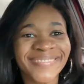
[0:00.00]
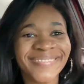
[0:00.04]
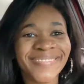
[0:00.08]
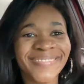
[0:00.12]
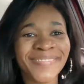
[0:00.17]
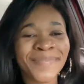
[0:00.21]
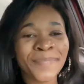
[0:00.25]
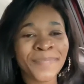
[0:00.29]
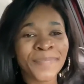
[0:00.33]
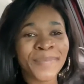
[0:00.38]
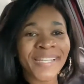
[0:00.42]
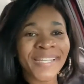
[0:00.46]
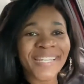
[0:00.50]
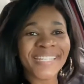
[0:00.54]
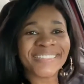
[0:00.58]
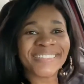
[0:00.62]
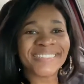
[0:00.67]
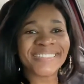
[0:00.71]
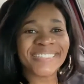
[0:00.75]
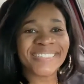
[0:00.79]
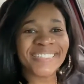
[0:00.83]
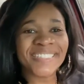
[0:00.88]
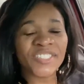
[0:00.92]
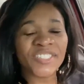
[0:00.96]

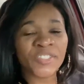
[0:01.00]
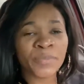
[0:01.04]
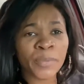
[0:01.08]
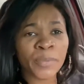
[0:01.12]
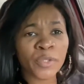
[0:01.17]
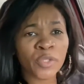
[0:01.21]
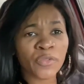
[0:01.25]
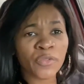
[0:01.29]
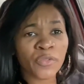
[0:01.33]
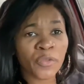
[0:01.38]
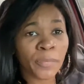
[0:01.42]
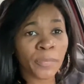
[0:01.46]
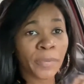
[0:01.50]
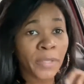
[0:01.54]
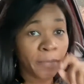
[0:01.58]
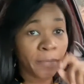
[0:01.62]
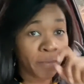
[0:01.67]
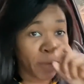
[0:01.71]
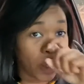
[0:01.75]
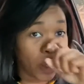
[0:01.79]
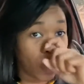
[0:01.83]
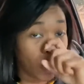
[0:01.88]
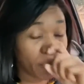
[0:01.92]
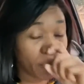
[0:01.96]
Blessings, beautiful
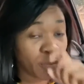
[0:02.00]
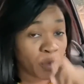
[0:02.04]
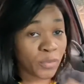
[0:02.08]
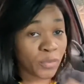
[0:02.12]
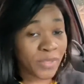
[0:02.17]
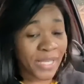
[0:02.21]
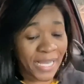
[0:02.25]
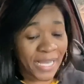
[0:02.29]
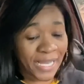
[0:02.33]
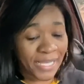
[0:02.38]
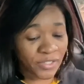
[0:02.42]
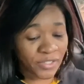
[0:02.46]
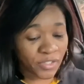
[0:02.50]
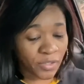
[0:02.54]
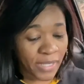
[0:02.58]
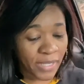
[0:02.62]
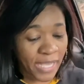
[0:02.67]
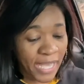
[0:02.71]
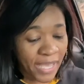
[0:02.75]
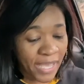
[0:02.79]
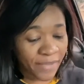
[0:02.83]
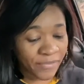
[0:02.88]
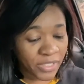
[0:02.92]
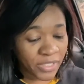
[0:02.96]
people. I hope you guys are
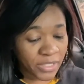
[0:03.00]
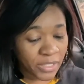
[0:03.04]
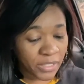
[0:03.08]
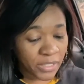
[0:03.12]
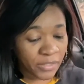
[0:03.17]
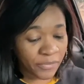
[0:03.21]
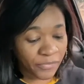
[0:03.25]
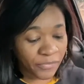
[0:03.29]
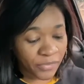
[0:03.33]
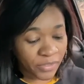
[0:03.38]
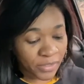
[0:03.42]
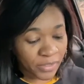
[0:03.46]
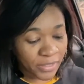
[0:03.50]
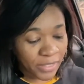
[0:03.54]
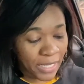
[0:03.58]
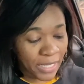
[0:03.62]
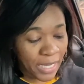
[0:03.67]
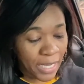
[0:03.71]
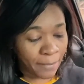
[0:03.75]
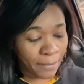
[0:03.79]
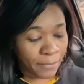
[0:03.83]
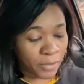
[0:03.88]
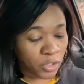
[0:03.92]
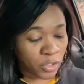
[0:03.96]
having a
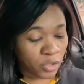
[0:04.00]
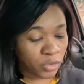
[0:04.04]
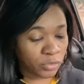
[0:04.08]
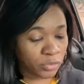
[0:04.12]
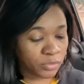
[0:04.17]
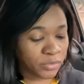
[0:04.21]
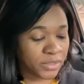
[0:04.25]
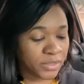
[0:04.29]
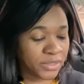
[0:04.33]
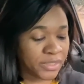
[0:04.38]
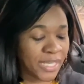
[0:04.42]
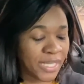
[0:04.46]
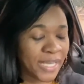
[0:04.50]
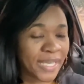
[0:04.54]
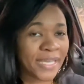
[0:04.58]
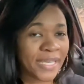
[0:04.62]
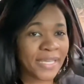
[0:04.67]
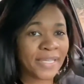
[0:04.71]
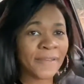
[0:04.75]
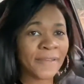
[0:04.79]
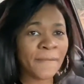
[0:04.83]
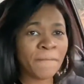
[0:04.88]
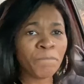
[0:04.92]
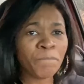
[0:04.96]
phenomenal
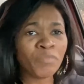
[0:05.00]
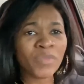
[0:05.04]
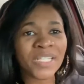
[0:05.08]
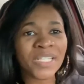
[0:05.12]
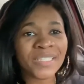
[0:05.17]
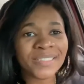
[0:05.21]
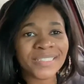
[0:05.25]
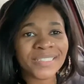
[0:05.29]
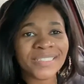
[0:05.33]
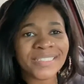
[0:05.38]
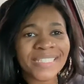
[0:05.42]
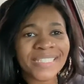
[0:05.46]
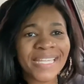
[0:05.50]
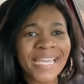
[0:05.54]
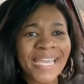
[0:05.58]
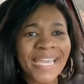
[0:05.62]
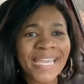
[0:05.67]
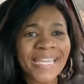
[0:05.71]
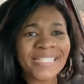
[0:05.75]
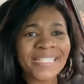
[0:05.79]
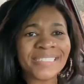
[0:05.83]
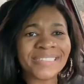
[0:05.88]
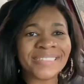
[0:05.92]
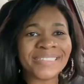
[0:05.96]
day.
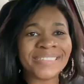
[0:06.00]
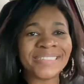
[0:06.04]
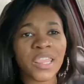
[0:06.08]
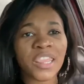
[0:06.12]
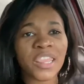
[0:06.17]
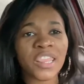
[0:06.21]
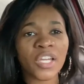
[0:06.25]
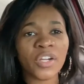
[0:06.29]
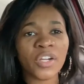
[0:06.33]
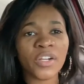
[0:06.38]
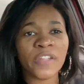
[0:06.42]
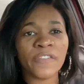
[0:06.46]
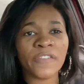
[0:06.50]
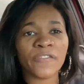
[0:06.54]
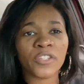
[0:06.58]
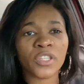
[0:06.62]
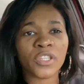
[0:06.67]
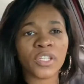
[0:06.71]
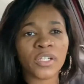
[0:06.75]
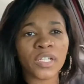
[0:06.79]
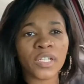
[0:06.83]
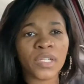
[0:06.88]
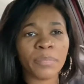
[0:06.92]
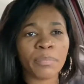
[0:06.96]
Today is 30 for
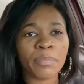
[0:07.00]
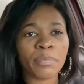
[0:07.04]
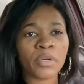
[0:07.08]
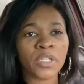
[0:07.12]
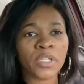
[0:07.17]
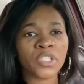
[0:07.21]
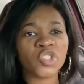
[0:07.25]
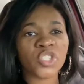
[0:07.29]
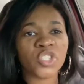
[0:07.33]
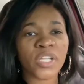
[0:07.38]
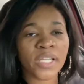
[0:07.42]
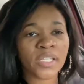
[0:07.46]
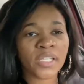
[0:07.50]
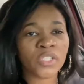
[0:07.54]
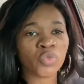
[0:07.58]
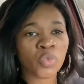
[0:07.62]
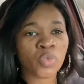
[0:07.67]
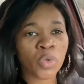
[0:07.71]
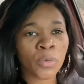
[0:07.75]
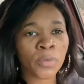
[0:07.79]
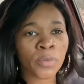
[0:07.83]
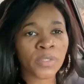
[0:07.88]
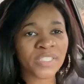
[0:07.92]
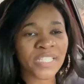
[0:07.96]
30 prayer challenge
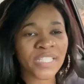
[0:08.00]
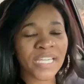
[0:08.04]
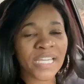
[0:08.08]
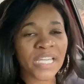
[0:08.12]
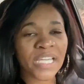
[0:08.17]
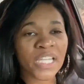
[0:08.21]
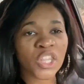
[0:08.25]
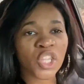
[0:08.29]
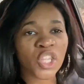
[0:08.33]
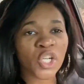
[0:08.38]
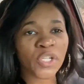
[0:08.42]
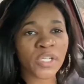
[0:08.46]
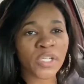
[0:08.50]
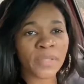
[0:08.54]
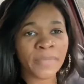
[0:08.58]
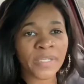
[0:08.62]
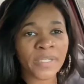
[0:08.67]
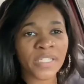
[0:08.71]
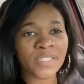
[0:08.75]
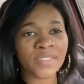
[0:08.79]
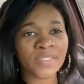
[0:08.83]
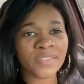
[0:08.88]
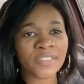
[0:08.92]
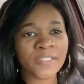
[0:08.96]
where we're taking 30
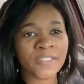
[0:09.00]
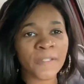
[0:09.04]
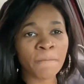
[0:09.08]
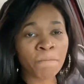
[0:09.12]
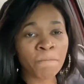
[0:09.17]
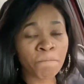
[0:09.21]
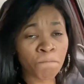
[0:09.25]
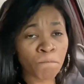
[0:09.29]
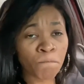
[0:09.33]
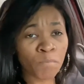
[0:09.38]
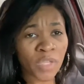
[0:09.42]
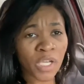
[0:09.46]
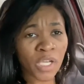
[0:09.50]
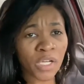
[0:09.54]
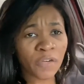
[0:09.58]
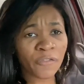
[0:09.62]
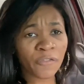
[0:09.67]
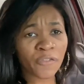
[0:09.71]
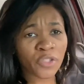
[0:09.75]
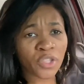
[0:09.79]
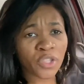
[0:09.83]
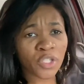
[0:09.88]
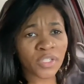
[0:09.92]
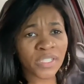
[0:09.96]
minutes uh,
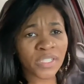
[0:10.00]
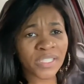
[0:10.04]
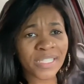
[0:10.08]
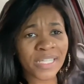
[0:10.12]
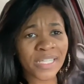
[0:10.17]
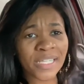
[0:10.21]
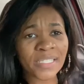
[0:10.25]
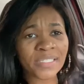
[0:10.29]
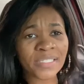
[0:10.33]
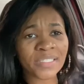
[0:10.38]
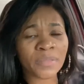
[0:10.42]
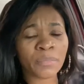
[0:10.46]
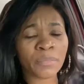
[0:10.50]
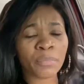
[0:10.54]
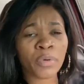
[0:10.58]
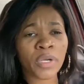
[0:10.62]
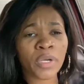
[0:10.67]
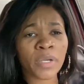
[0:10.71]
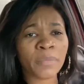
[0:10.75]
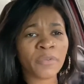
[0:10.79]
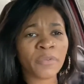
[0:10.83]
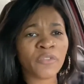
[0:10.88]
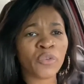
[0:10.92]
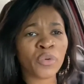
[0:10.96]
for 30 days in
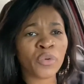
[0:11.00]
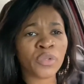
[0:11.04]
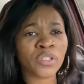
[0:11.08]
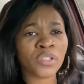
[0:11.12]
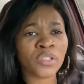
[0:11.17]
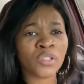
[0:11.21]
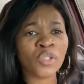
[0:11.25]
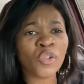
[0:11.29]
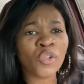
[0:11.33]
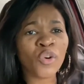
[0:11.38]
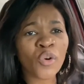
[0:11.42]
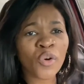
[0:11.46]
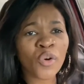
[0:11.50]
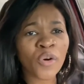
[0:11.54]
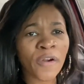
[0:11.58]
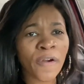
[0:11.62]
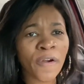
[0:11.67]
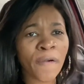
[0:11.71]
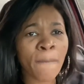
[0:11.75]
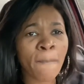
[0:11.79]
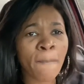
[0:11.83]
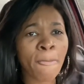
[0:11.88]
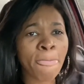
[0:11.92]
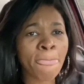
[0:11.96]
prayer before the
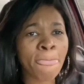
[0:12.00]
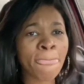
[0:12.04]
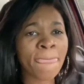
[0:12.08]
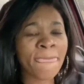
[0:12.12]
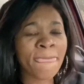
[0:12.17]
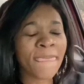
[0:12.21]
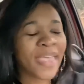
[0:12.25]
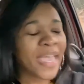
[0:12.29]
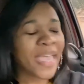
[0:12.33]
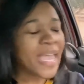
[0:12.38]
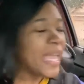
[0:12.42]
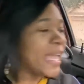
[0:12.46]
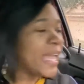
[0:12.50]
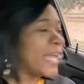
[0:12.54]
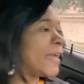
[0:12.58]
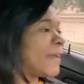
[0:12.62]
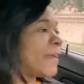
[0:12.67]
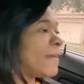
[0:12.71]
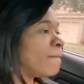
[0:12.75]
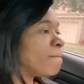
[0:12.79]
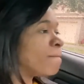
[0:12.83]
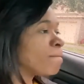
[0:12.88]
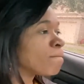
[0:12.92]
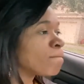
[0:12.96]
Lord.
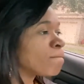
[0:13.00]
And